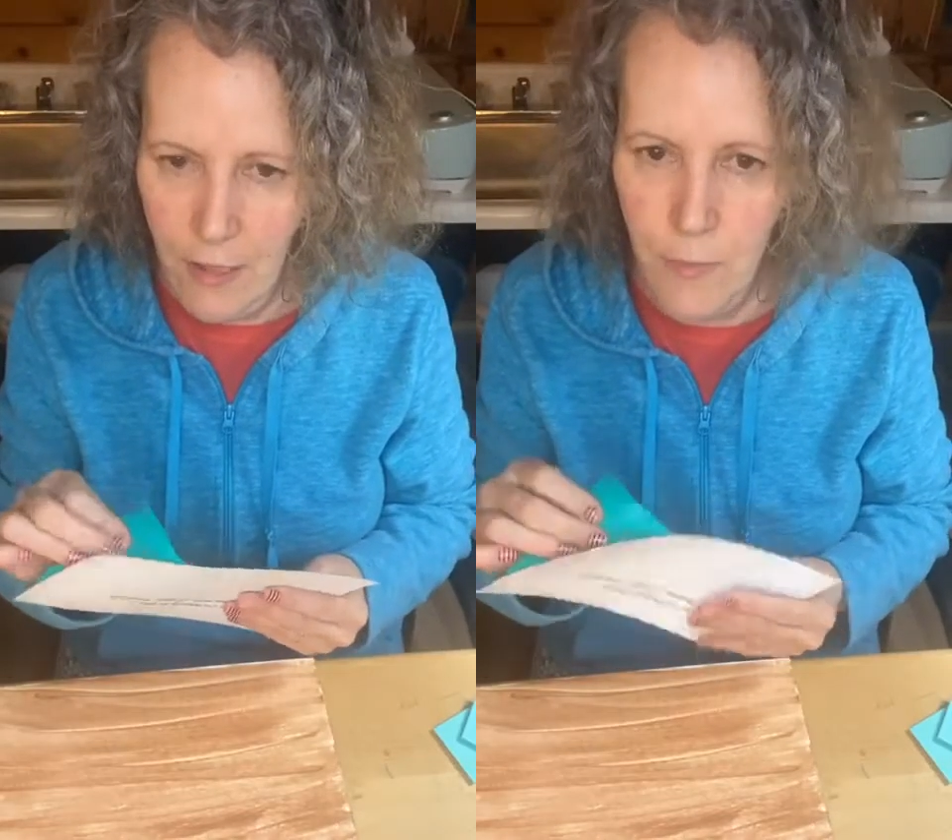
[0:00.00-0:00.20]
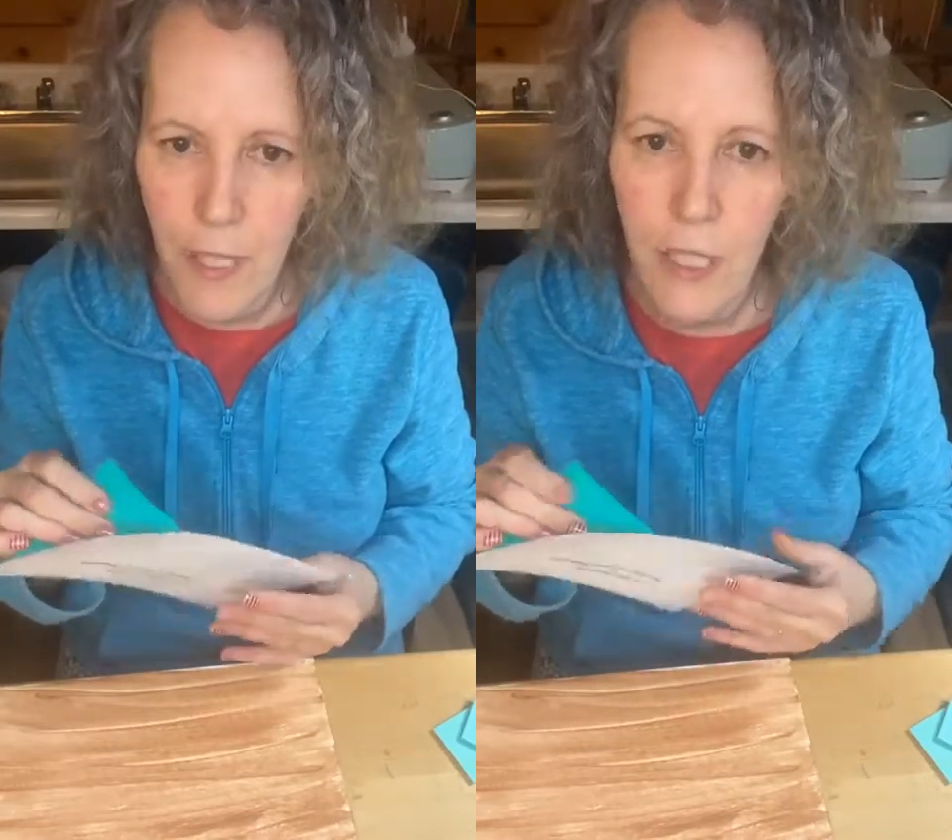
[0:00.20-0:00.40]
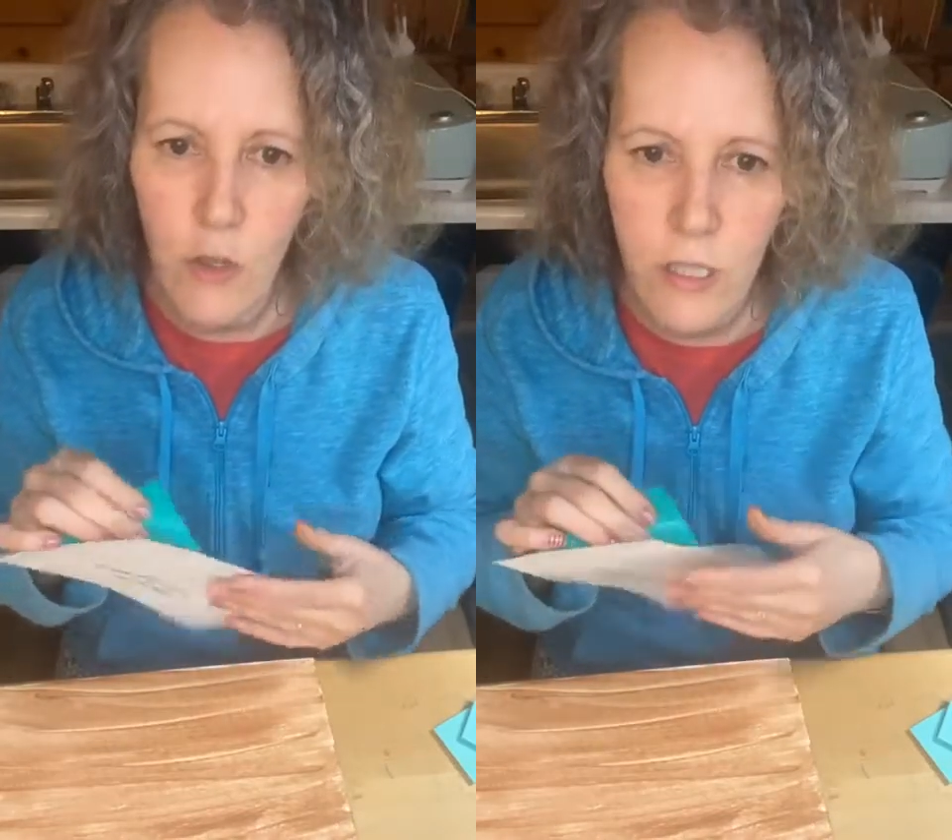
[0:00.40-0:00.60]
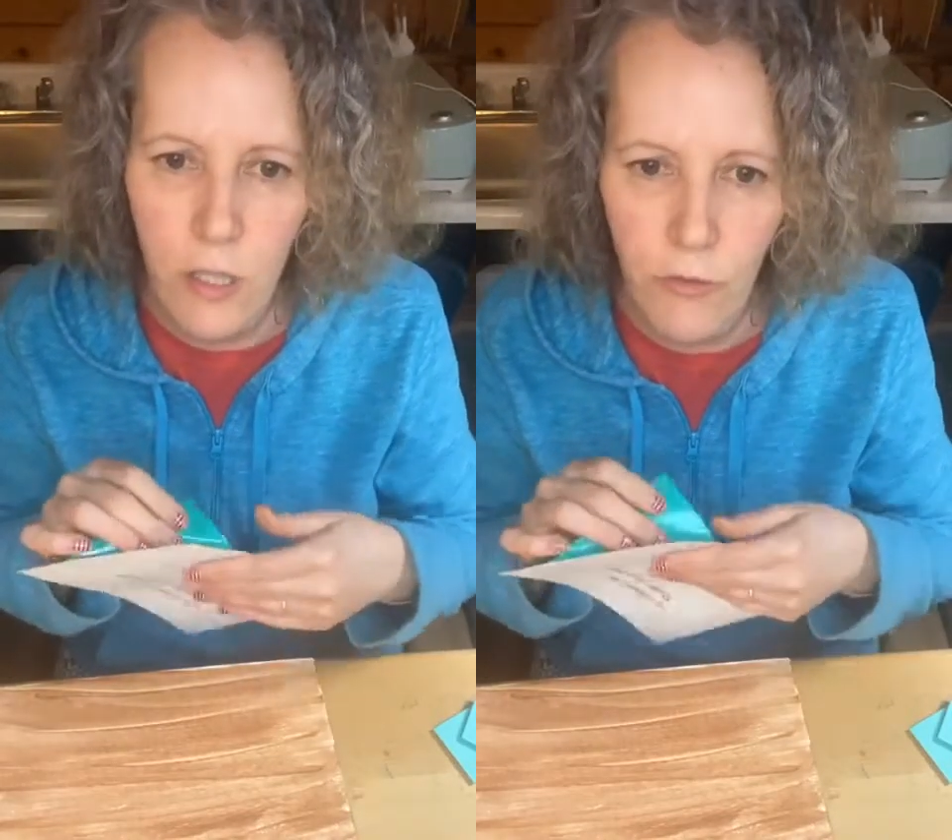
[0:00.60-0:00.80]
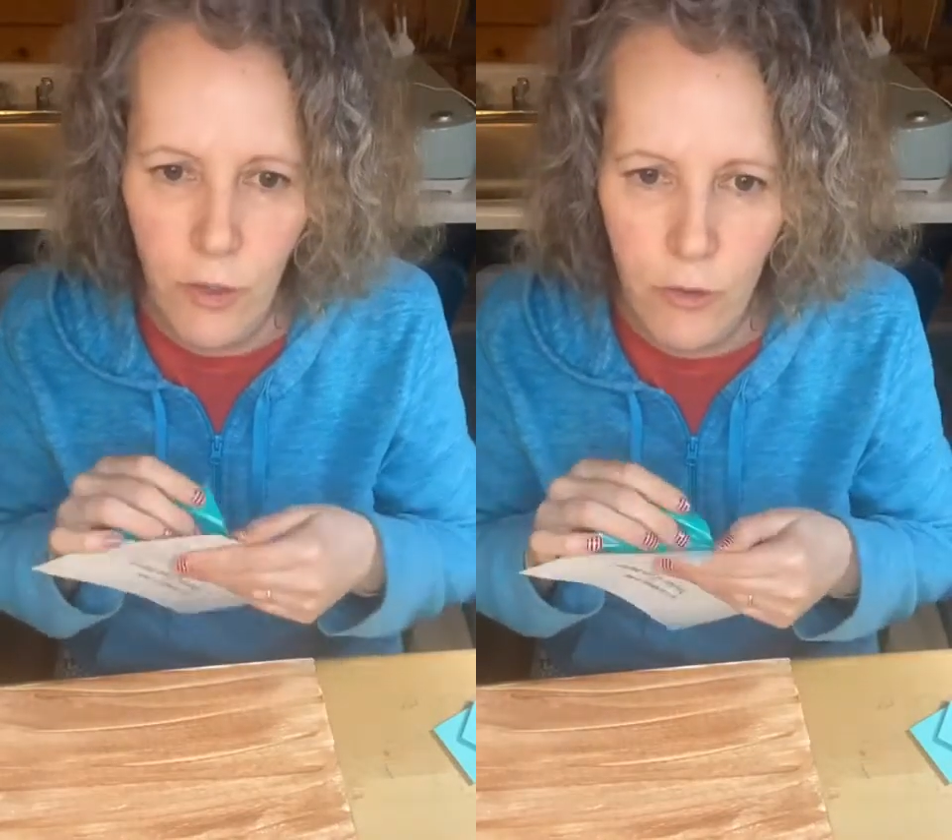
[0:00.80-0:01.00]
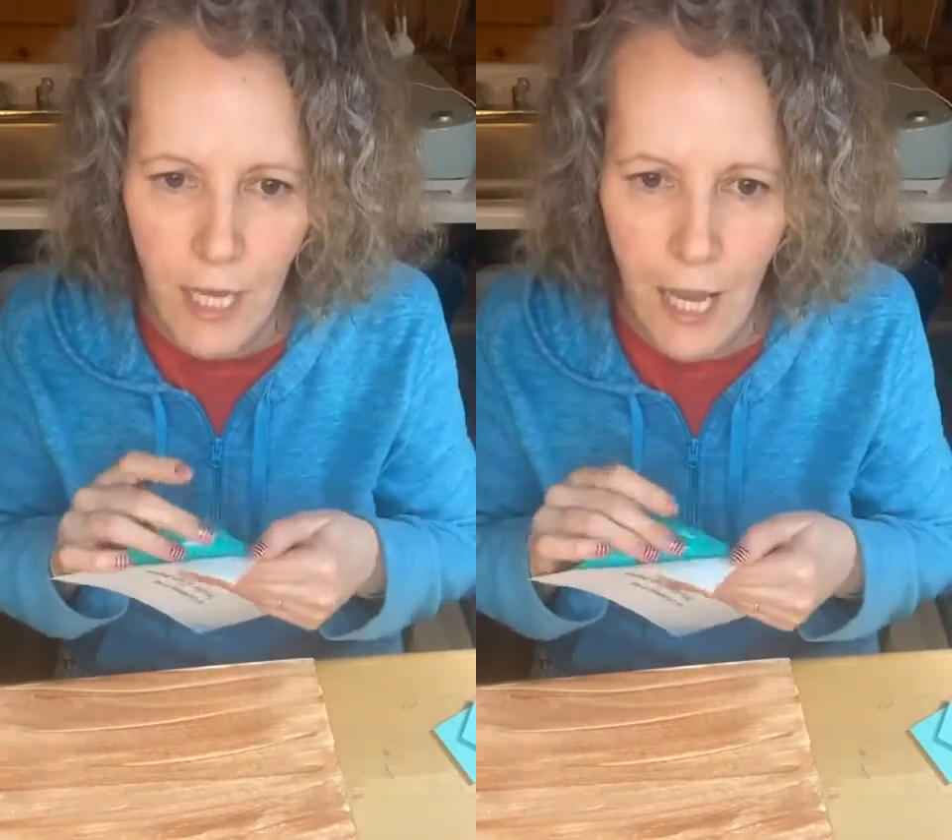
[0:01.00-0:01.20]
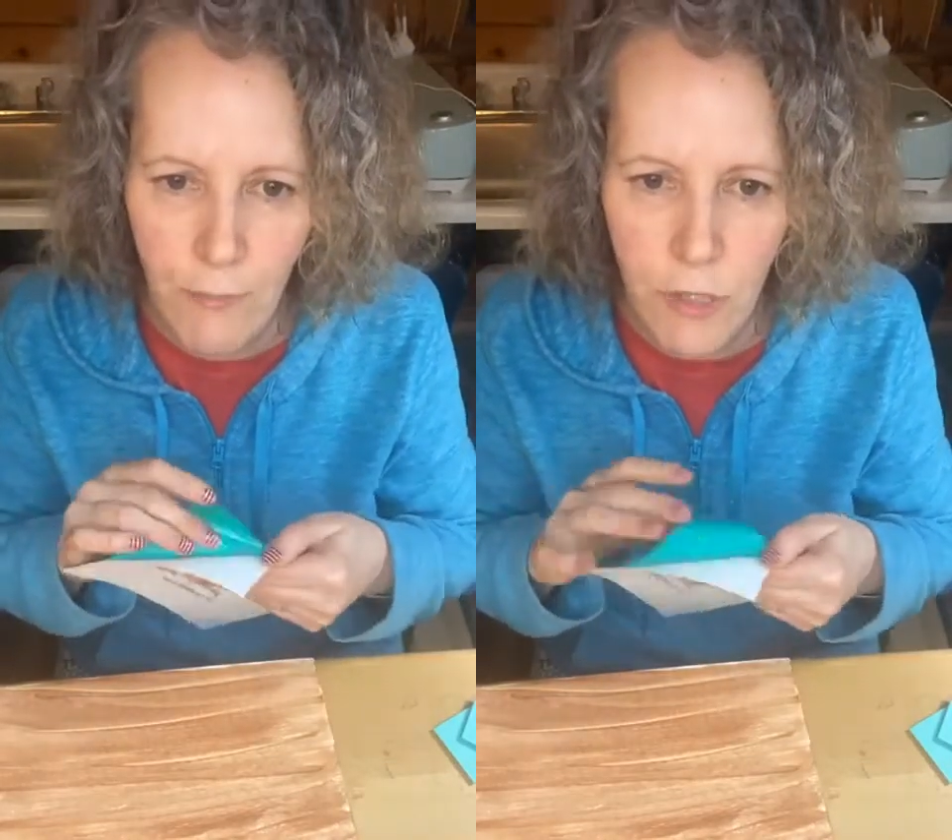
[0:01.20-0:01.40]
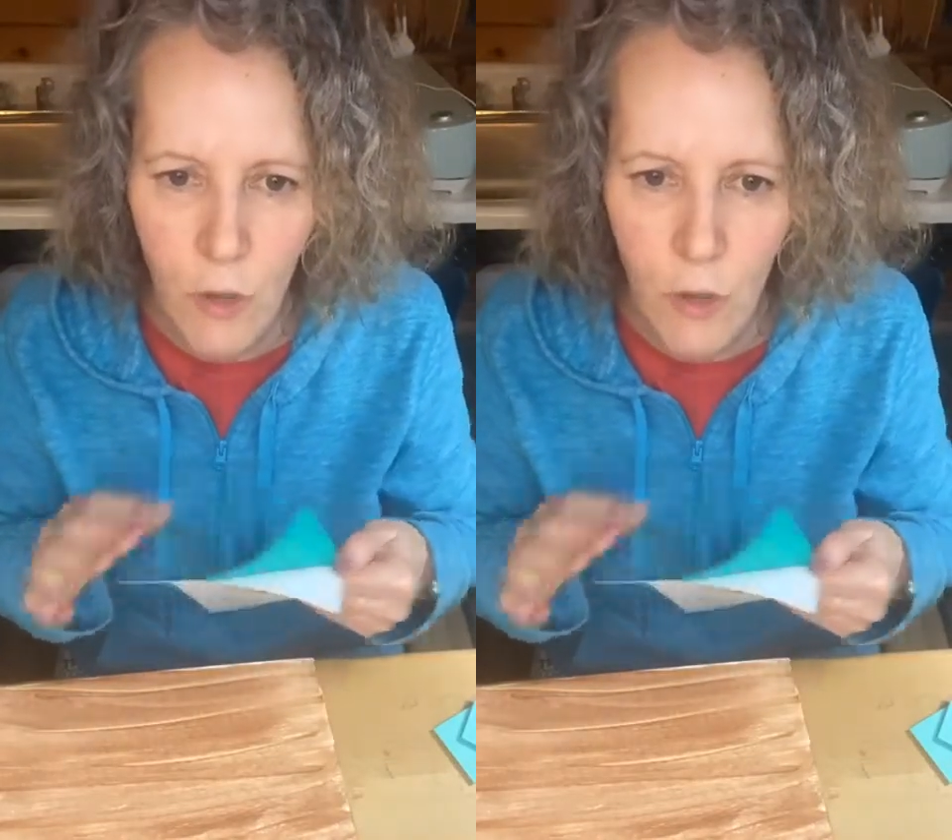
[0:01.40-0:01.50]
it's been used a few times,